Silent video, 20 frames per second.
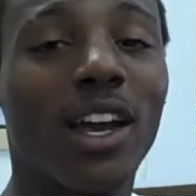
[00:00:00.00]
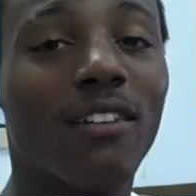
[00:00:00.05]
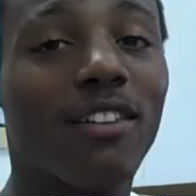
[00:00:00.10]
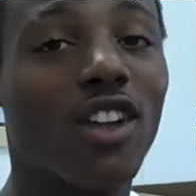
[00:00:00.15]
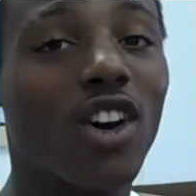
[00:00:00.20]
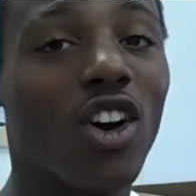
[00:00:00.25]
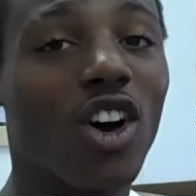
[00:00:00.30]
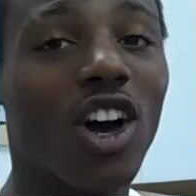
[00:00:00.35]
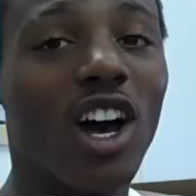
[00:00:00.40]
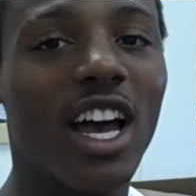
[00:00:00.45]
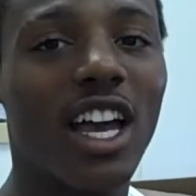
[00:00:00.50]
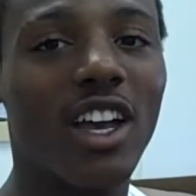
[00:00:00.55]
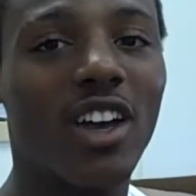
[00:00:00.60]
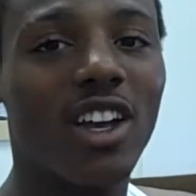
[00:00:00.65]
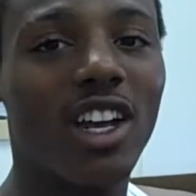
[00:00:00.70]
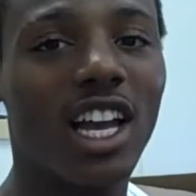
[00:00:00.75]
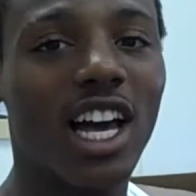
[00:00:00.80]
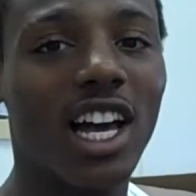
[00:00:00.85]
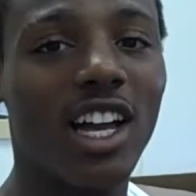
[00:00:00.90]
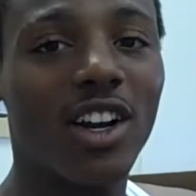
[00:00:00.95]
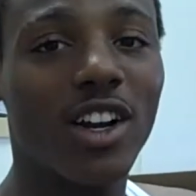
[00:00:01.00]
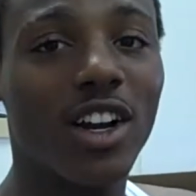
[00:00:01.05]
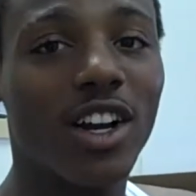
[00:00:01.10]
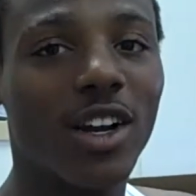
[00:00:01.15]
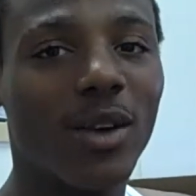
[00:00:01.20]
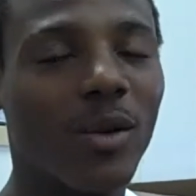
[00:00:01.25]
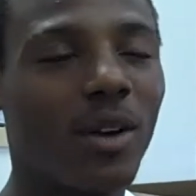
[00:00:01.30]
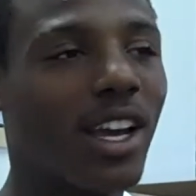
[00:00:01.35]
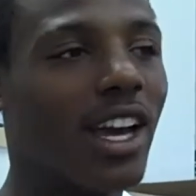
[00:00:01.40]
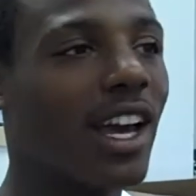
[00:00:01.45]
We have the Ohio
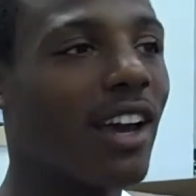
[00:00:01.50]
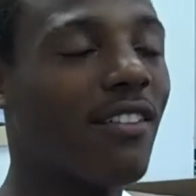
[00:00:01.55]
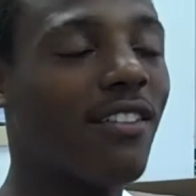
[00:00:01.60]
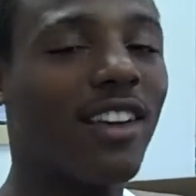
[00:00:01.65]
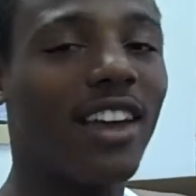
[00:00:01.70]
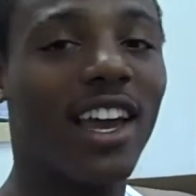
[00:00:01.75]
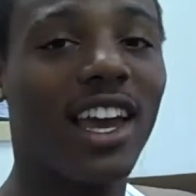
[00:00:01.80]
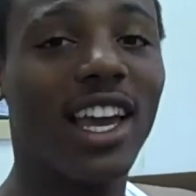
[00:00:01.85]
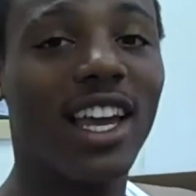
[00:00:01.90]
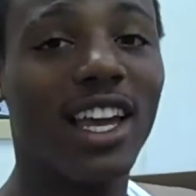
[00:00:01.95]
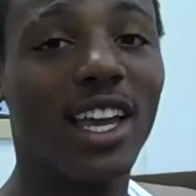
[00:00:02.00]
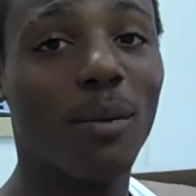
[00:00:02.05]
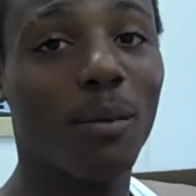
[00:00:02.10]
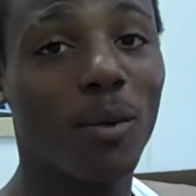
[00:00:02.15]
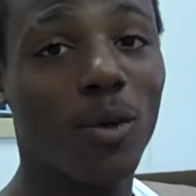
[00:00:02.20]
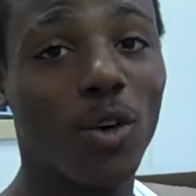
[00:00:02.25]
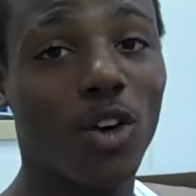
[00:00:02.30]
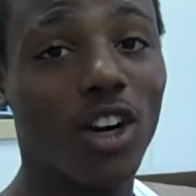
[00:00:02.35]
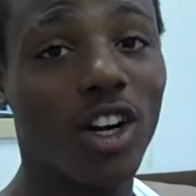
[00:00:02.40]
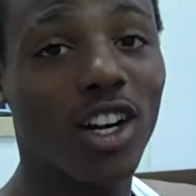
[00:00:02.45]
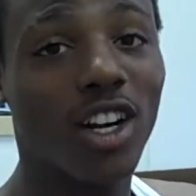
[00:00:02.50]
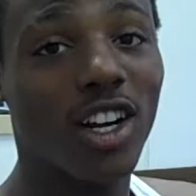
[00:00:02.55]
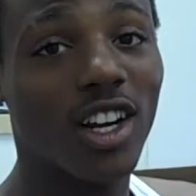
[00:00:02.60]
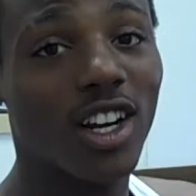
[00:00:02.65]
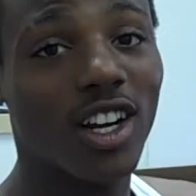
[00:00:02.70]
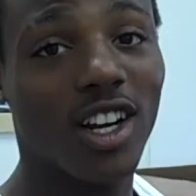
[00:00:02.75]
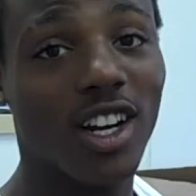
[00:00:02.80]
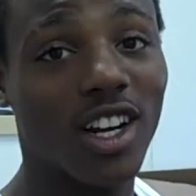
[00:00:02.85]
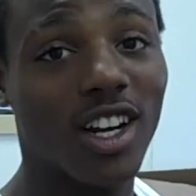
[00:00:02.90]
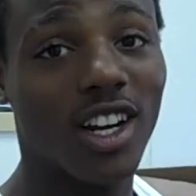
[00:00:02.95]
Lottery. We have cake and more.
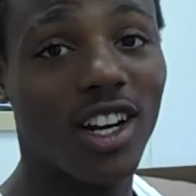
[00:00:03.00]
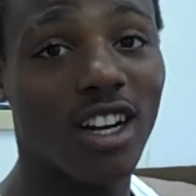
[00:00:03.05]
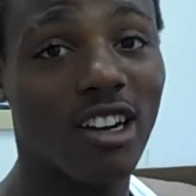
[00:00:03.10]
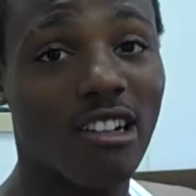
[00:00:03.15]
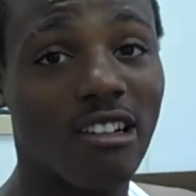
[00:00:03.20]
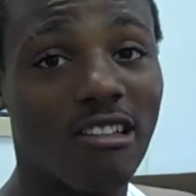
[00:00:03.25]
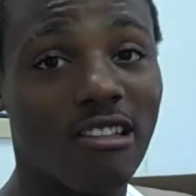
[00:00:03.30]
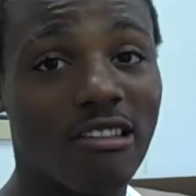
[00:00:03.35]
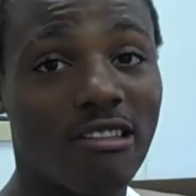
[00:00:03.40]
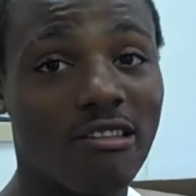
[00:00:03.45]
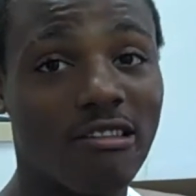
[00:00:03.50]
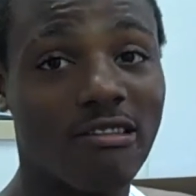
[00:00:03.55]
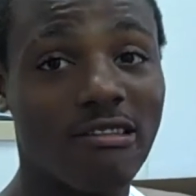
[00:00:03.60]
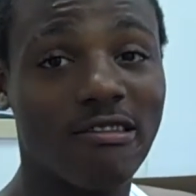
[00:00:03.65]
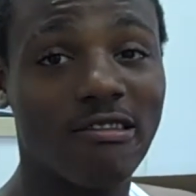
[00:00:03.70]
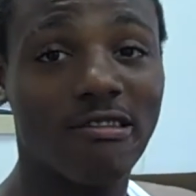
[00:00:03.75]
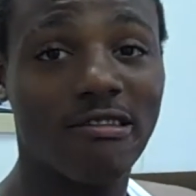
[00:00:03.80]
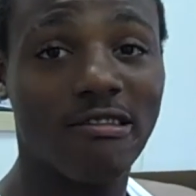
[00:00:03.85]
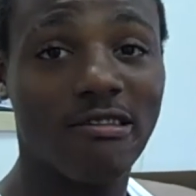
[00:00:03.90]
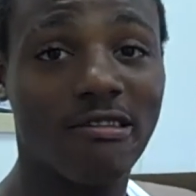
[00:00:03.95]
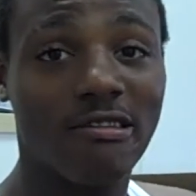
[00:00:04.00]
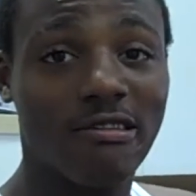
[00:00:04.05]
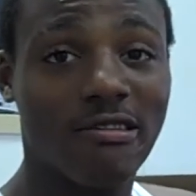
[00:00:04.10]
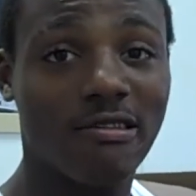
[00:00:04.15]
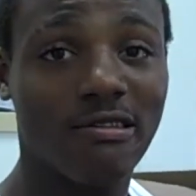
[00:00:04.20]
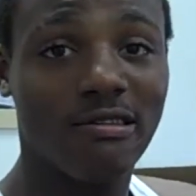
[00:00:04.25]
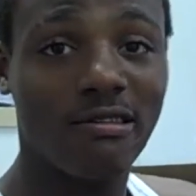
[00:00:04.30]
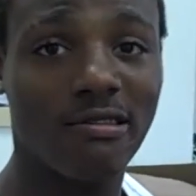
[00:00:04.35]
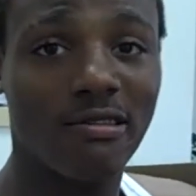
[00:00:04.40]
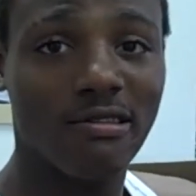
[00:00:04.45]
Wow, okay, there's a lot of
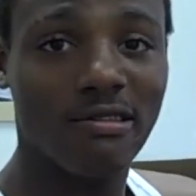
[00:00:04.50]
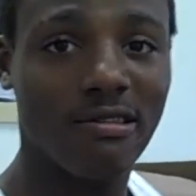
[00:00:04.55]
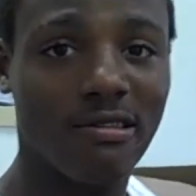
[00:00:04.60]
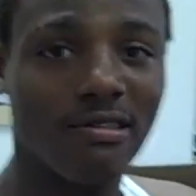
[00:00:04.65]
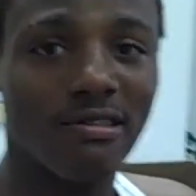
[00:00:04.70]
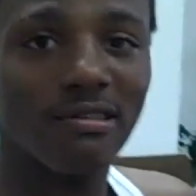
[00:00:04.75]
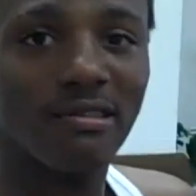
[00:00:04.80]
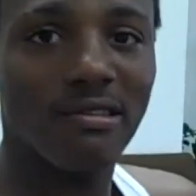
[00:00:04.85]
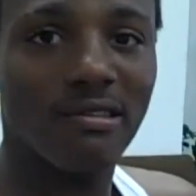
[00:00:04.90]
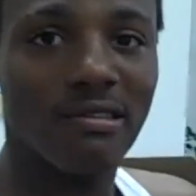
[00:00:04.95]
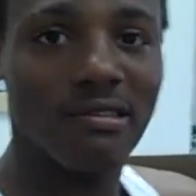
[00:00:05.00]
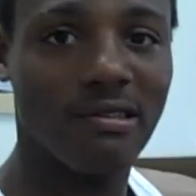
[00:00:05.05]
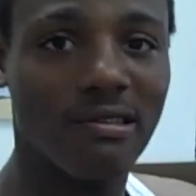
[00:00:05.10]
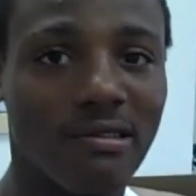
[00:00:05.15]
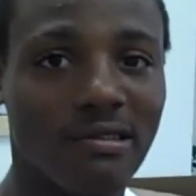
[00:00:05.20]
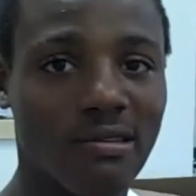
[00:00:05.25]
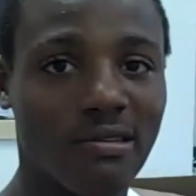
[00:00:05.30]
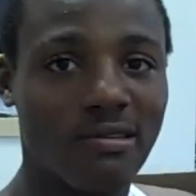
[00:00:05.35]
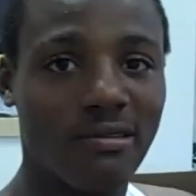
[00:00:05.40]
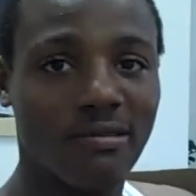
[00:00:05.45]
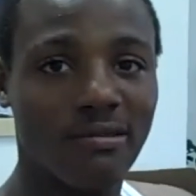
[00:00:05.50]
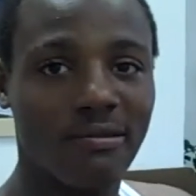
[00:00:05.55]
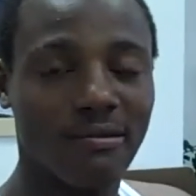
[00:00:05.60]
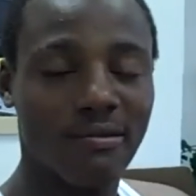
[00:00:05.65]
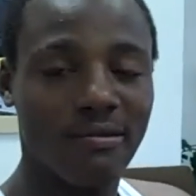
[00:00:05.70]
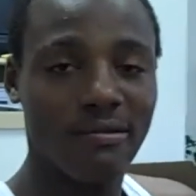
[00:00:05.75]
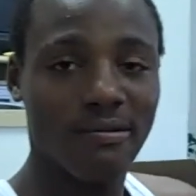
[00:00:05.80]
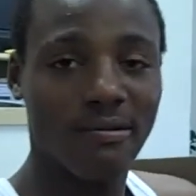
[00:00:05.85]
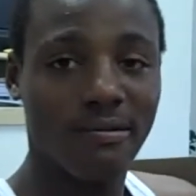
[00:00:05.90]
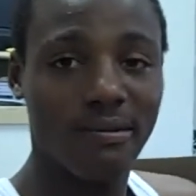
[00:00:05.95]
great stuff. So uh,
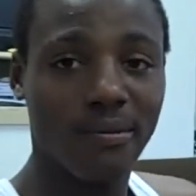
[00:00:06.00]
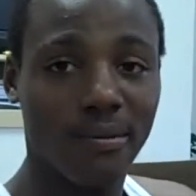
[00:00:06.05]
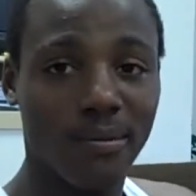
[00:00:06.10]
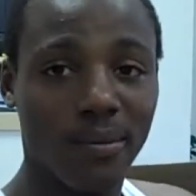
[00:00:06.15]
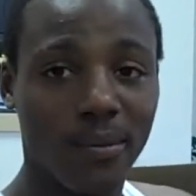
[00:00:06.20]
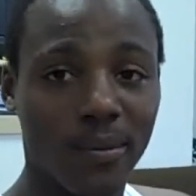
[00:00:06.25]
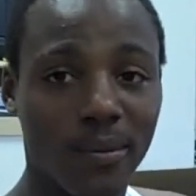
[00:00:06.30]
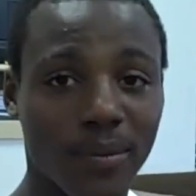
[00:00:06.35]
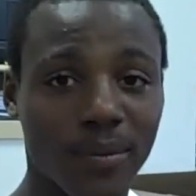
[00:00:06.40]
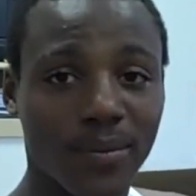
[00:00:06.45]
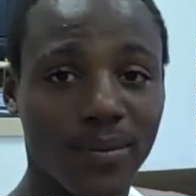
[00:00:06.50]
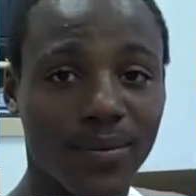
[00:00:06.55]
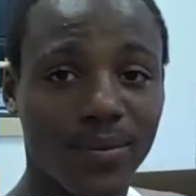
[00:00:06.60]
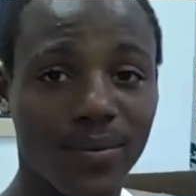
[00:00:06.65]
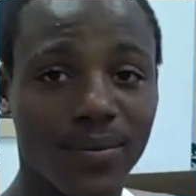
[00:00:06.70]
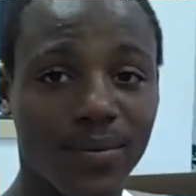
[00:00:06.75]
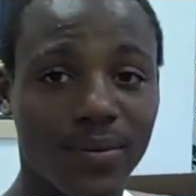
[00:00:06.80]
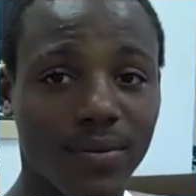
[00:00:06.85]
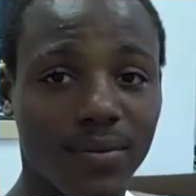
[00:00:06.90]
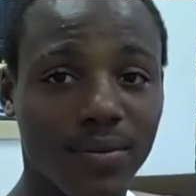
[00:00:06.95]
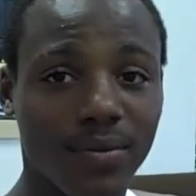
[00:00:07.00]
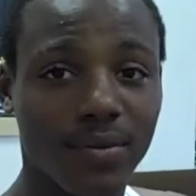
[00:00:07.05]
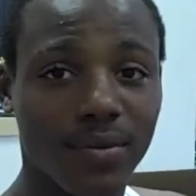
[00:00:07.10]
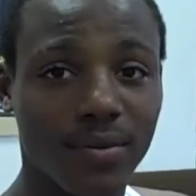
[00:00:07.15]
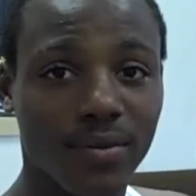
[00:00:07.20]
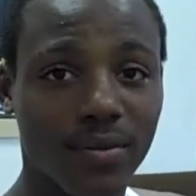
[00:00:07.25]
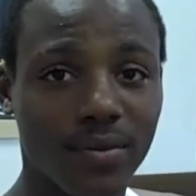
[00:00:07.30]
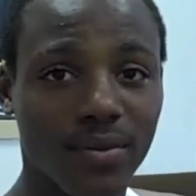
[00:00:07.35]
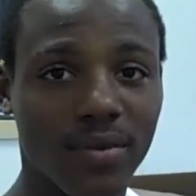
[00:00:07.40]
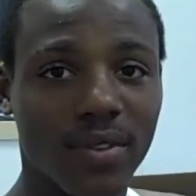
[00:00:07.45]
you also, I believe it's a
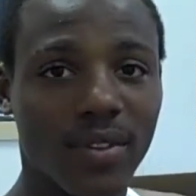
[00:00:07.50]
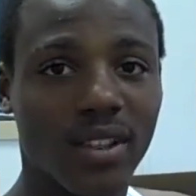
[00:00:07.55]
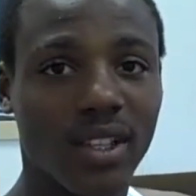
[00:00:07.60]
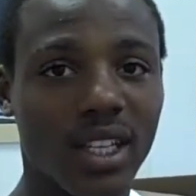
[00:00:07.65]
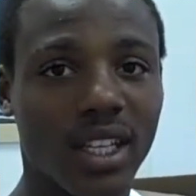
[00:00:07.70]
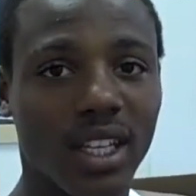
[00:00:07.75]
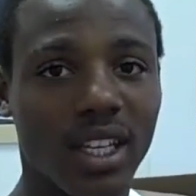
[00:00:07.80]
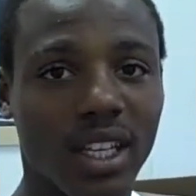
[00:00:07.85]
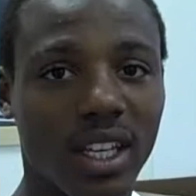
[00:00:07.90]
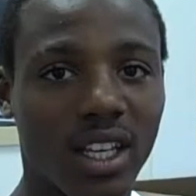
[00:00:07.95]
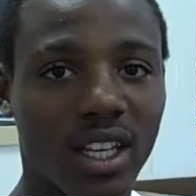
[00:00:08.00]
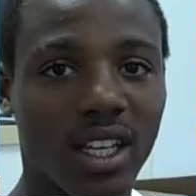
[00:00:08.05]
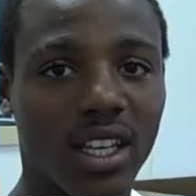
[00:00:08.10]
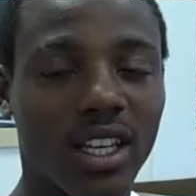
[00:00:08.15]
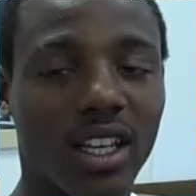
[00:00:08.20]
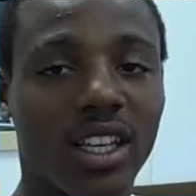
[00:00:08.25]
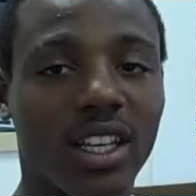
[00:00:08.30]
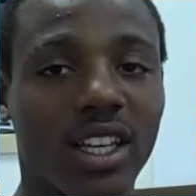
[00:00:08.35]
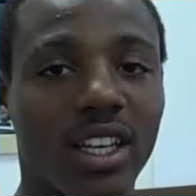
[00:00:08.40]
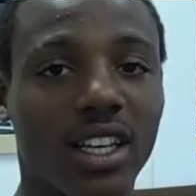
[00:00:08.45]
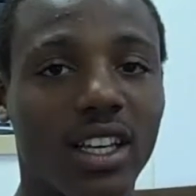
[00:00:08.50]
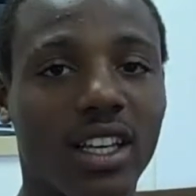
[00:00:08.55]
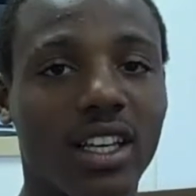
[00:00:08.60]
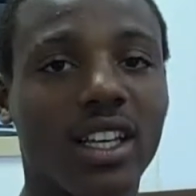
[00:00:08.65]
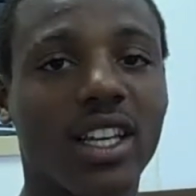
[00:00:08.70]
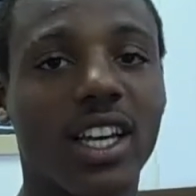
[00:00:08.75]
cafe, uh, so you uh,